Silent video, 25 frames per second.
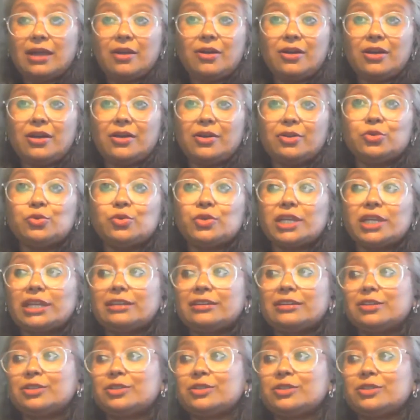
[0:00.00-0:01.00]
who
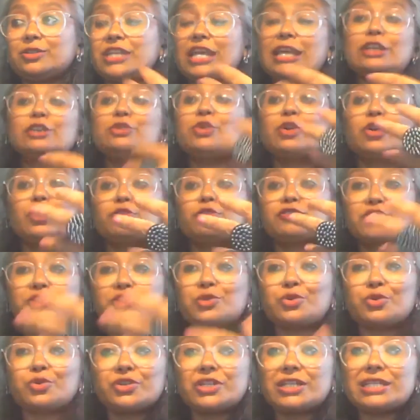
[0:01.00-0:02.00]
can tell you a lot of
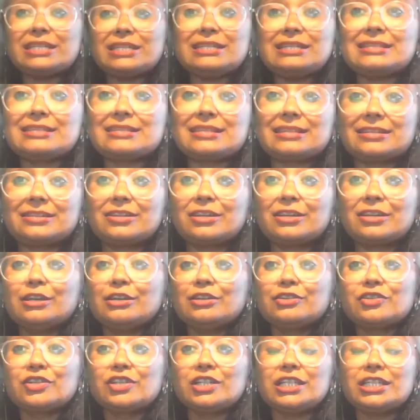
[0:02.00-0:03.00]
stories and
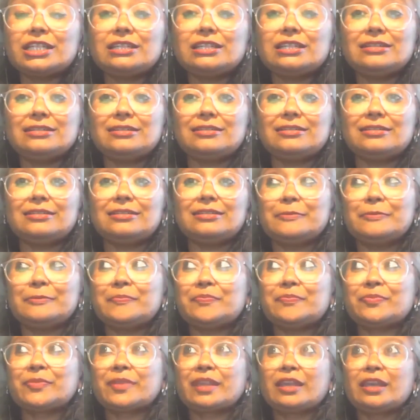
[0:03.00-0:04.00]
really
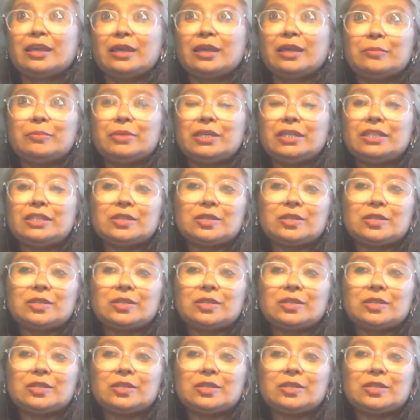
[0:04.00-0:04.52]
be